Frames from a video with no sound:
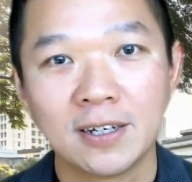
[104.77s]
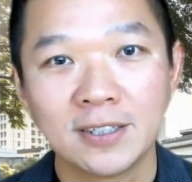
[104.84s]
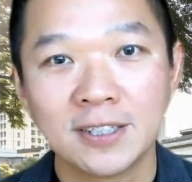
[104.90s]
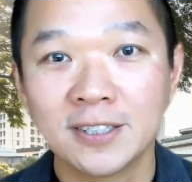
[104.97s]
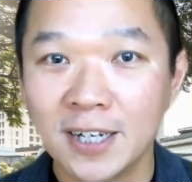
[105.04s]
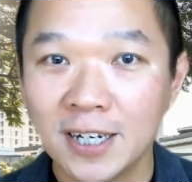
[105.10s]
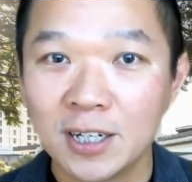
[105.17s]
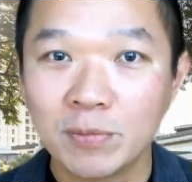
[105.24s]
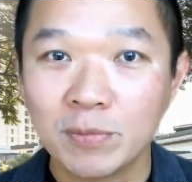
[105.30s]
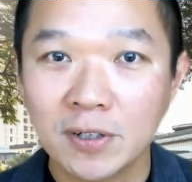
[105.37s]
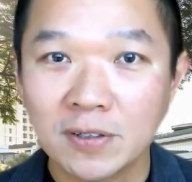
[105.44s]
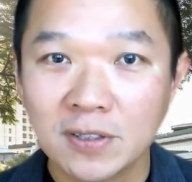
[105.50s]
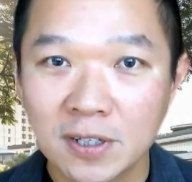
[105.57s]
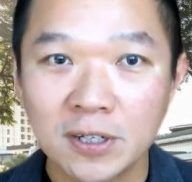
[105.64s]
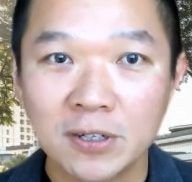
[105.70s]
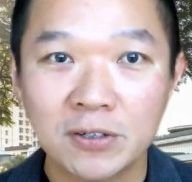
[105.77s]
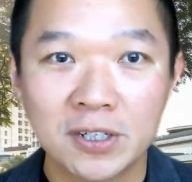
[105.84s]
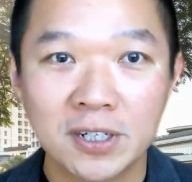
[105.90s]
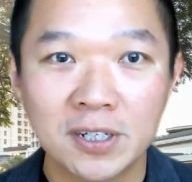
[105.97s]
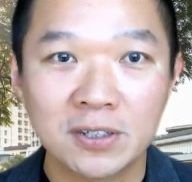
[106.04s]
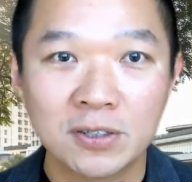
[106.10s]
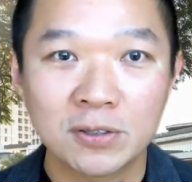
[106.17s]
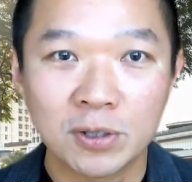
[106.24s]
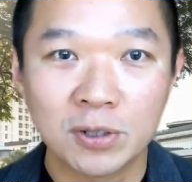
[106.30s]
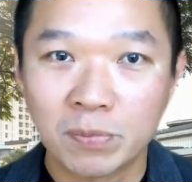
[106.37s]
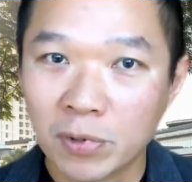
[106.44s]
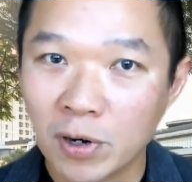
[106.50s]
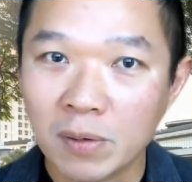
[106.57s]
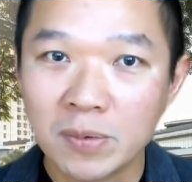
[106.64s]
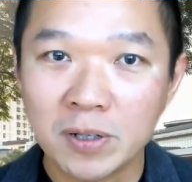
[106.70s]
Sustainable solutions to the
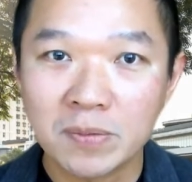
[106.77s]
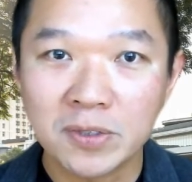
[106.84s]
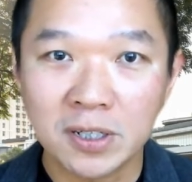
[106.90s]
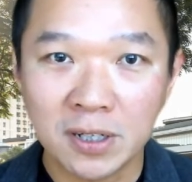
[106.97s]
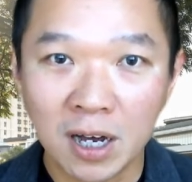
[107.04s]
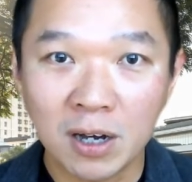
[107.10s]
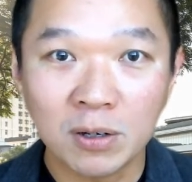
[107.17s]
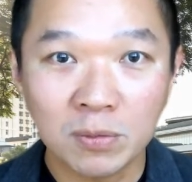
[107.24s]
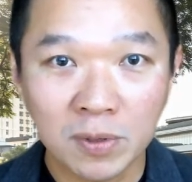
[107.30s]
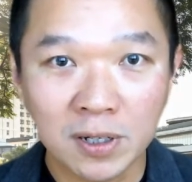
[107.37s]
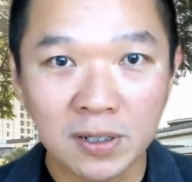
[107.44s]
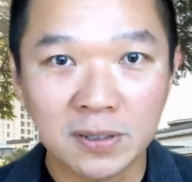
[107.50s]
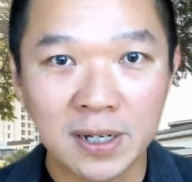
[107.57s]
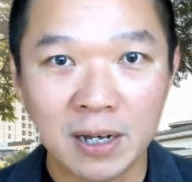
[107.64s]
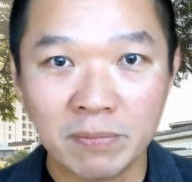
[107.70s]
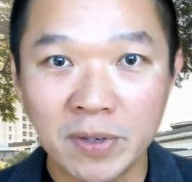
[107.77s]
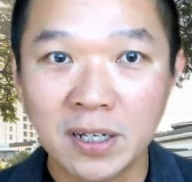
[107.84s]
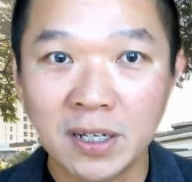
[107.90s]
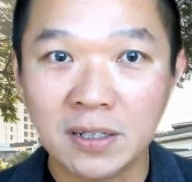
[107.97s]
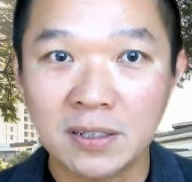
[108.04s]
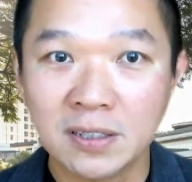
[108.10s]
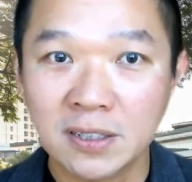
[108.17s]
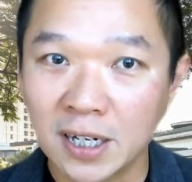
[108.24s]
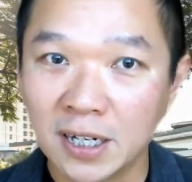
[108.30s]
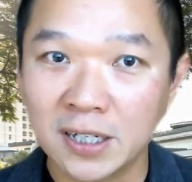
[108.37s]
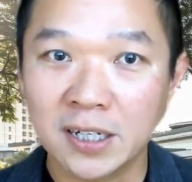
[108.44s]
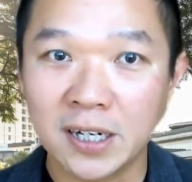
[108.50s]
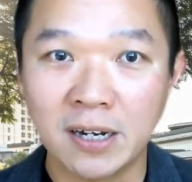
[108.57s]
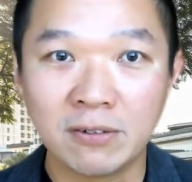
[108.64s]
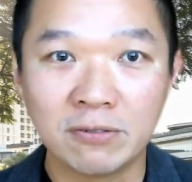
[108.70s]
problems in our world are being
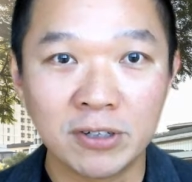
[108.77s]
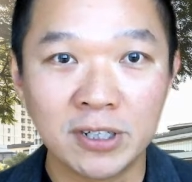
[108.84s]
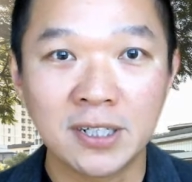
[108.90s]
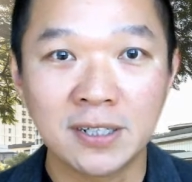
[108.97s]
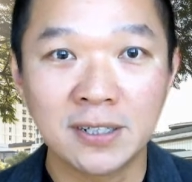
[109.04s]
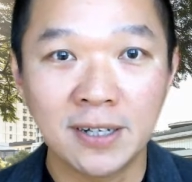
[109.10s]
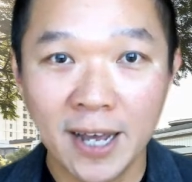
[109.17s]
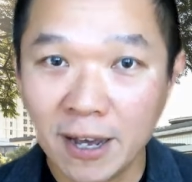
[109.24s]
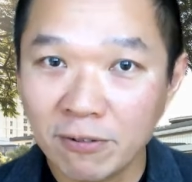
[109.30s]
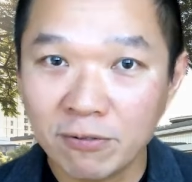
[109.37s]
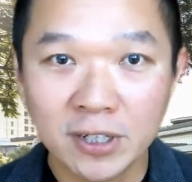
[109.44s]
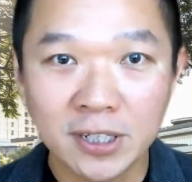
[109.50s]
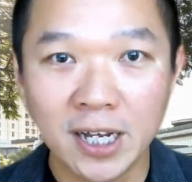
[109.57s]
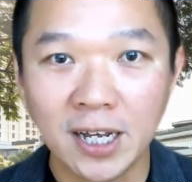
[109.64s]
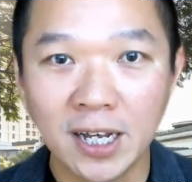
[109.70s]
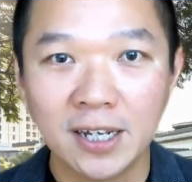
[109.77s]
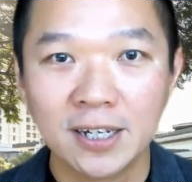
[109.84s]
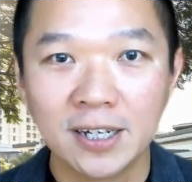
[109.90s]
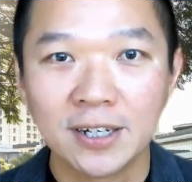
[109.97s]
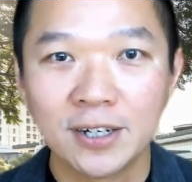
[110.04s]
studied and written every day.